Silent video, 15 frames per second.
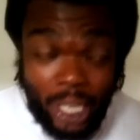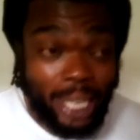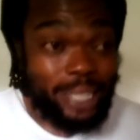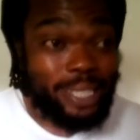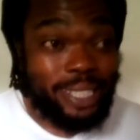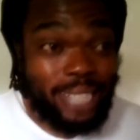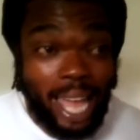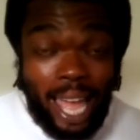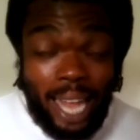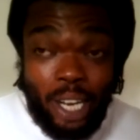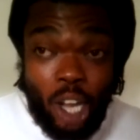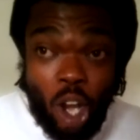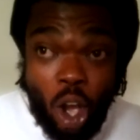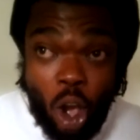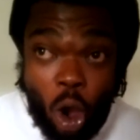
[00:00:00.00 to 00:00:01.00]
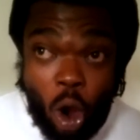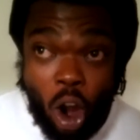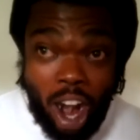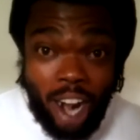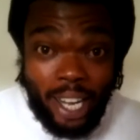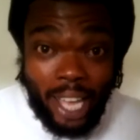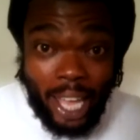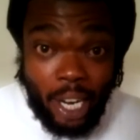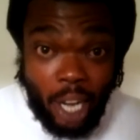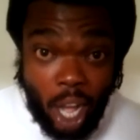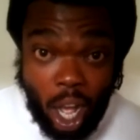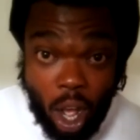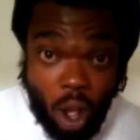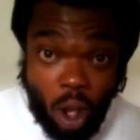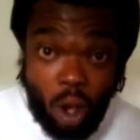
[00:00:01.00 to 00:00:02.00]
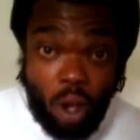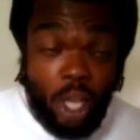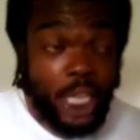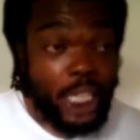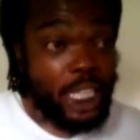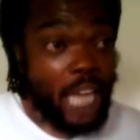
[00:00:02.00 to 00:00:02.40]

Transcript: It's not hard at all.